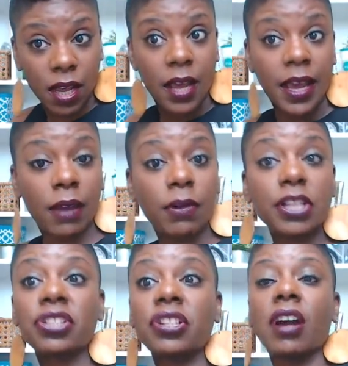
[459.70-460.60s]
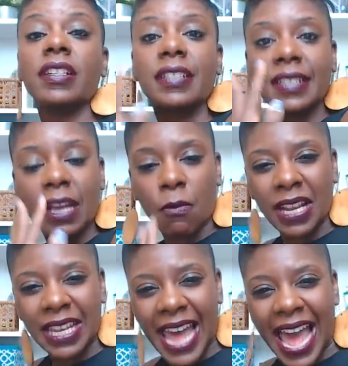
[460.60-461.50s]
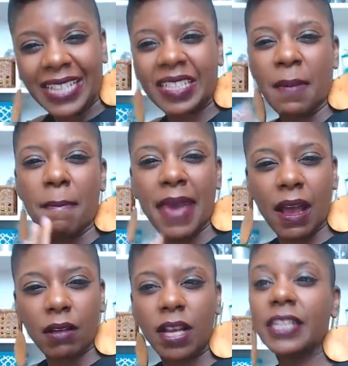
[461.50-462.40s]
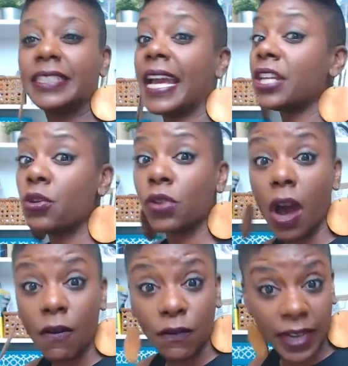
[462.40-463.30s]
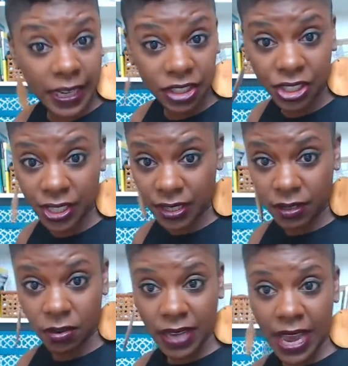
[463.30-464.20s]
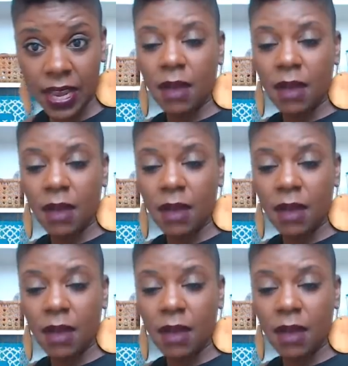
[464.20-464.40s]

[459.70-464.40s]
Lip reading: And when you start to see him relax and melt, then you go for that shit, okay?